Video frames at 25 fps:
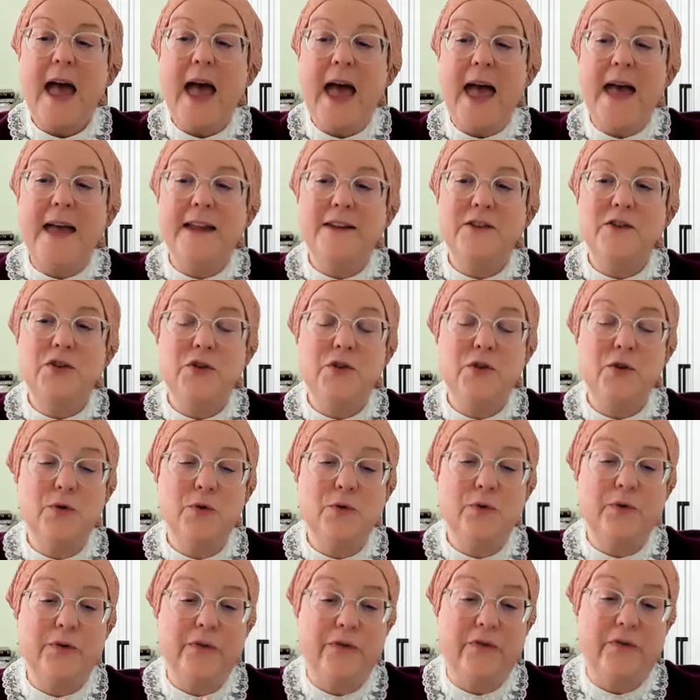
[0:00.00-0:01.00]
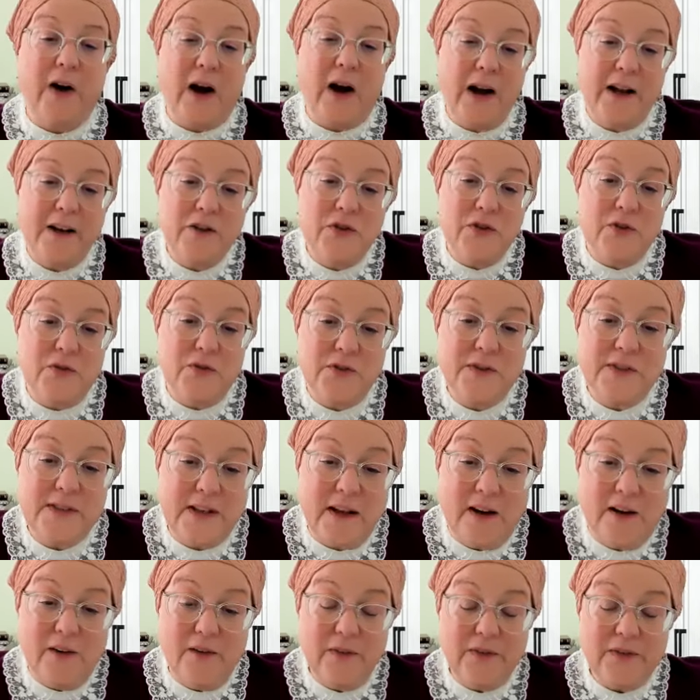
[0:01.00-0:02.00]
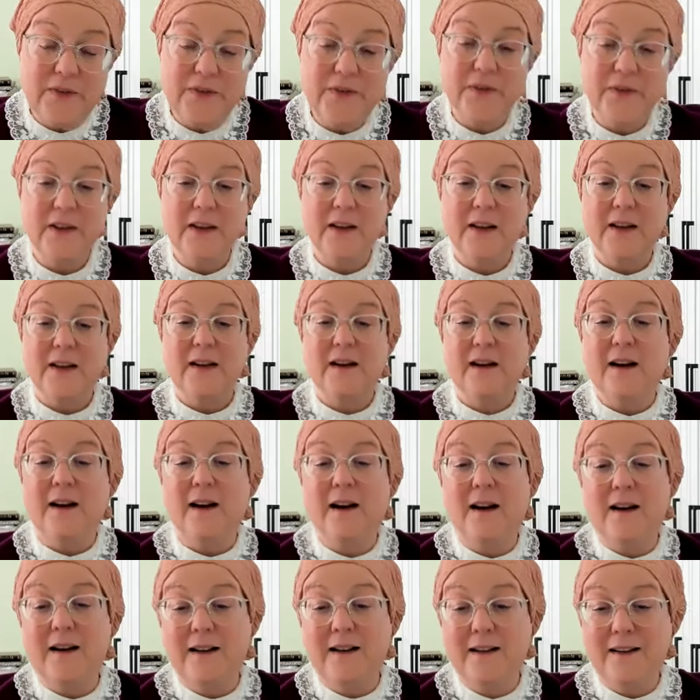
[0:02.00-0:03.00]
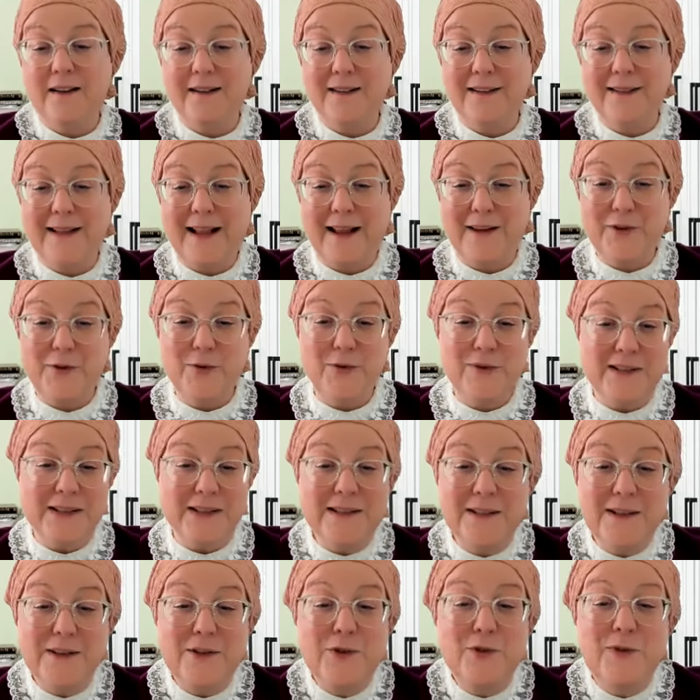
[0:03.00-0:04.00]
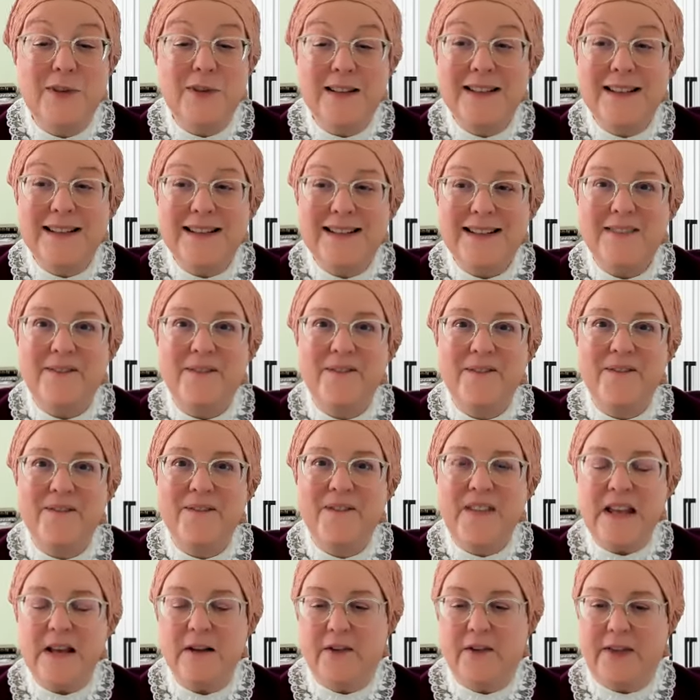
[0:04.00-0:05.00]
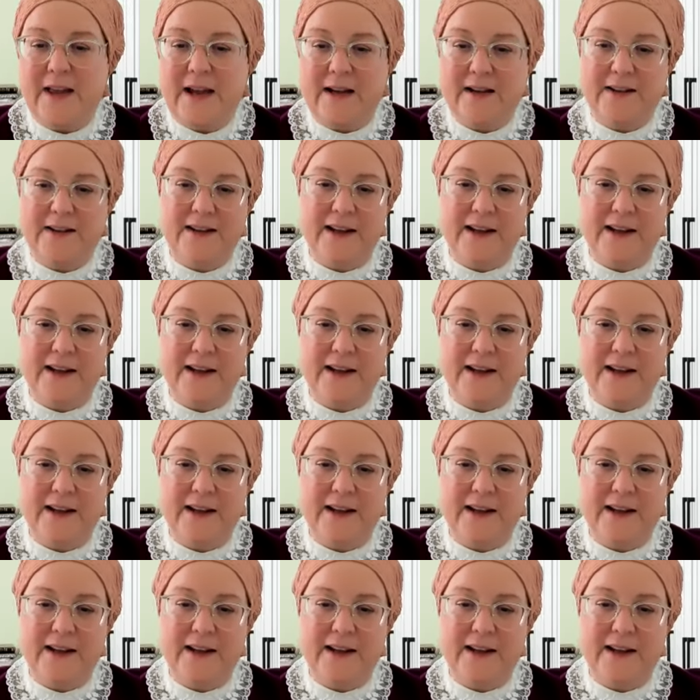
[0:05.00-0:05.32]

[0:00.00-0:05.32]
And you find yourself that you didn't feel that